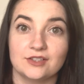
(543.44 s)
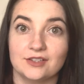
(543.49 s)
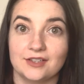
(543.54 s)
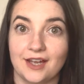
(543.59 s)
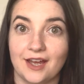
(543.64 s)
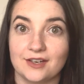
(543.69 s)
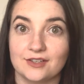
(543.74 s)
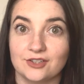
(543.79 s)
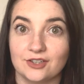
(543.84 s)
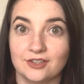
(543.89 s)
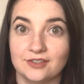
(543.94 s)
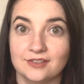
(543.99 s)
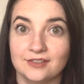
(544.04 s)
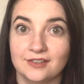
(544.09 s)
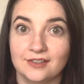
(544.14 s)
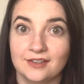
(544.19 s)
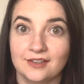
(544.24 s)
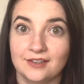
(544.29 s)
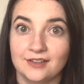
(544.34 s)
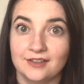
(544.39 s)
to get done.
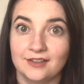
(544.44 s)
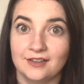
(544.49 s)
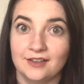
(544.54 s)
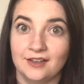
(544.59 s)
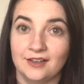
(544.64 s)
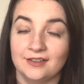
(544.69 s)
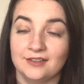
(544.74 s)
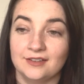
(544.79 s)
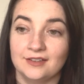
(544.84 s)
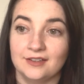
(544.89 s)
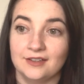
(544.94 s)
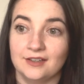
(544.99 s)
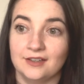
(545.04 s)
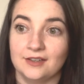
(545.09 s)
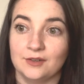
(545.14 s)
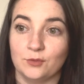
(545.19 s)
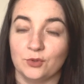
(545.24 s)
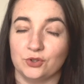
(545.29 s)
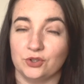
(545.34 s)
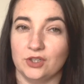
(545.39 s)

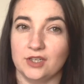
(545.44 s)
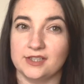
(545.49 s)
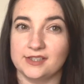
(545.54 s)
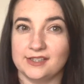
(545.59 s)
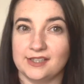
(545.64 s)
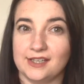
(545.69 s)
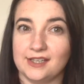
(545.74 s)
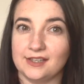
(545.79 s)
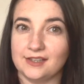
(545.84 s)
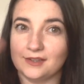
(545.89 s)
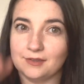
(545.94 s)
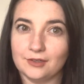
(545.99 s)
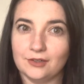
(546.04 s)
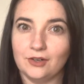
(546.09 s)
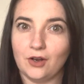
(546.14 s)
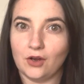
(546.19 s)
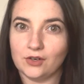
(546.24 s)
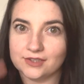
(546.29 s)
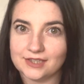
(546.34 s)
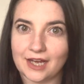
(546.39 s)
We're trying to see
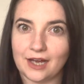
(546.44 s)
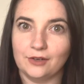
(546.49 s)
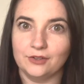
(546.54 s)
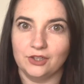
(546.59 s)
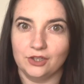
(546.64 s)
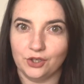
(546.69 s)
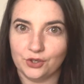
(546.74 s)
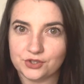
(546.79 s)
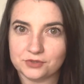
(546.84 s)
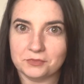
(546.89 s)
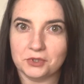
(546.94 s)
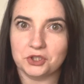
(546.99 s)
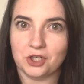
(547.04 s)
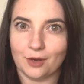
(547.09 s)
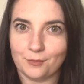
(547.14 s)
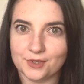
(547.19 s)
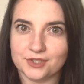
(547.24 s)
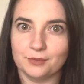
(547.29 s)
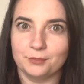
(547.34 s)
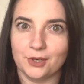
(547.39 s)
lockdown and losing my
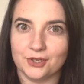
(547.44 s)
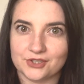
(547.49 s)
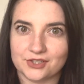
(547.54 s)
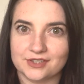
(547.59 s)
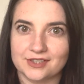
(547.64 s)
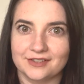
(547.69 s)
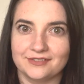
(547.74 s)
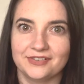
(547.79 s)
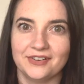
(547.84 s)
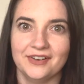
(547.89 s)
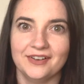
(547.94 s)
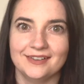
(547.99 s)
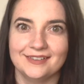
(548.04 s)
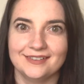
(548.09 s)
job as a positive.